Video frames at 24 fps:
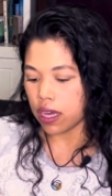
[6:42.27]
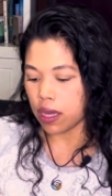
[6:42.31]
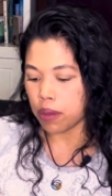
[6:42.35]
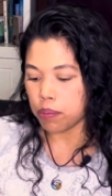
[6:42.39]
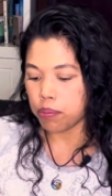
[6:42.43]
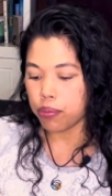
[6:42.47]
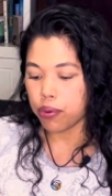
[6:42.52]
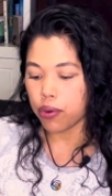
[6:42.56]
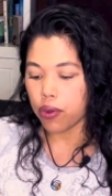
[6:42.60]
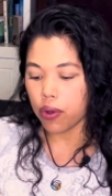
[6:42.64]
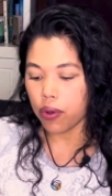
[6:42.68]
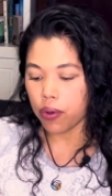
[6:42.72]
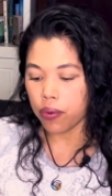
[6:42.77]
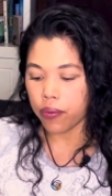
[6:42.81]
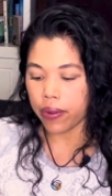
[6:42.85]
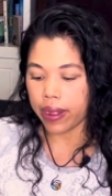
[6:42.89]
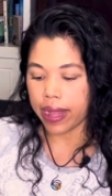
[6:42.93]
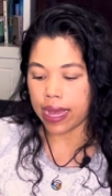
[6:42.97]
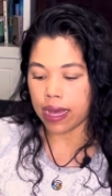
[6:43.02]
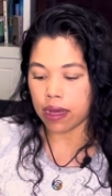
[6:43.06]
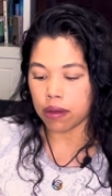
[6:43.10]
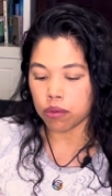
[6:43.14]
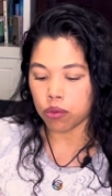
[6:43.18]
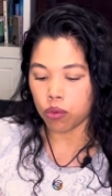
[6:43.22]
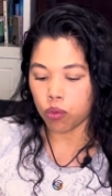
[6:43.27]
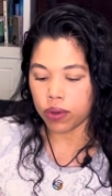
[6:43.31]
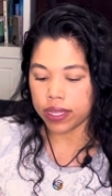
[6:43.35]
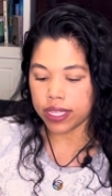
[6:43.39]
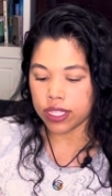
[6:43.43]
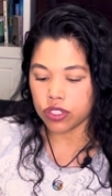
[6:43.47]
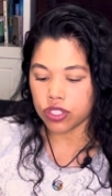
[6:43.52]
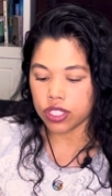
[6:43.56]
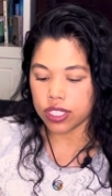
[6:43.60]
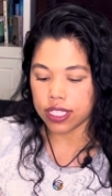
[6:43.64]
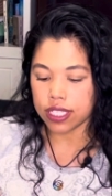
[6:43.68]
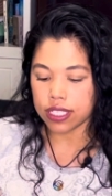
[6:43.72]
program,
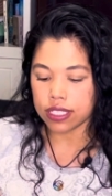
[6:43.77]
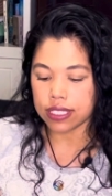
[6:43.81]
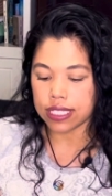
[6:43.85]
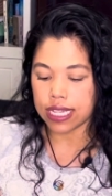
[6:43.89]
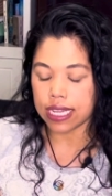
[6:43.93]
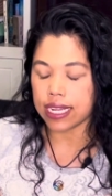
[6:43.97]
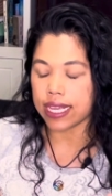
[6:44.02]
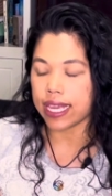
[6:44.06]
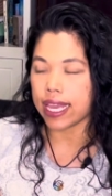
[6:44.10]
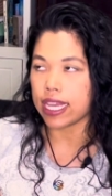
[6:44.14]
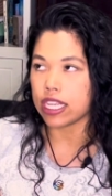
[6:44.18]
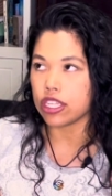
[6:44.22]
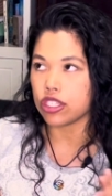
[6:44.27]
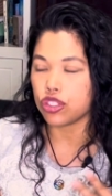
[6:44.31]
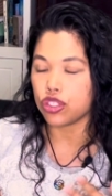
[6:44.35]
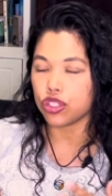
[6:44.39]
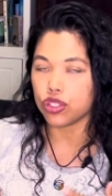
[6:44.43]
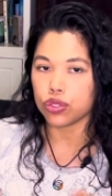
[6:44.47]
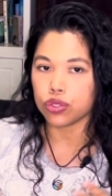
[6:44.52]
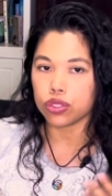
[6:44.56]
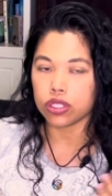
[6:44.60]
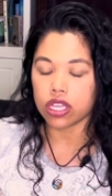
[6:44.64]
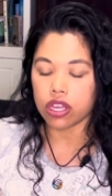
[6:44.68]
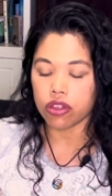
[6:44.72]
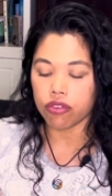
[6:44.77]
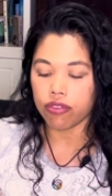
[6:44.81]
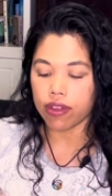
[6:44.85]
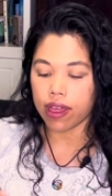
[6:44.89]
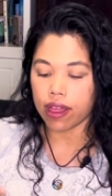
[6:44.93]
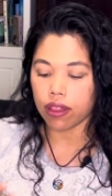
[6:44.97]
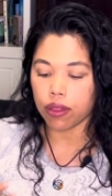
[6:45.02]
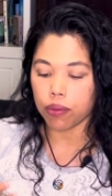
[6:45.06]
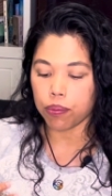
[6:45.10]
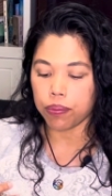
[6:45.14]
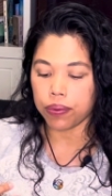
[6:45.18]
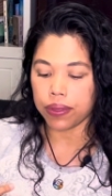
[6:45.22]
which is dedicated to
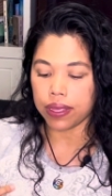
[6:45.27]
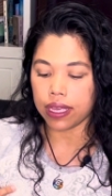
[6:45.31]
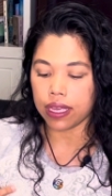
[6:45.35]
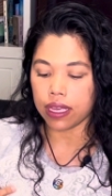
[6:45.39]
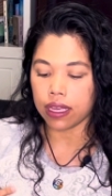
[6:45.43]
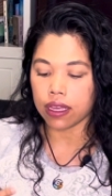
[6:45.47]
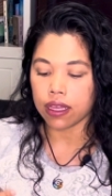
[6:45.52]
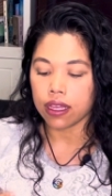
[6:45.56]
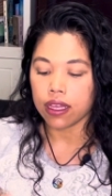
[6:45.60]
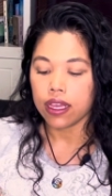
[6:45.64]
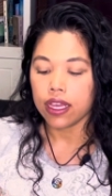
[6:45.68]
developing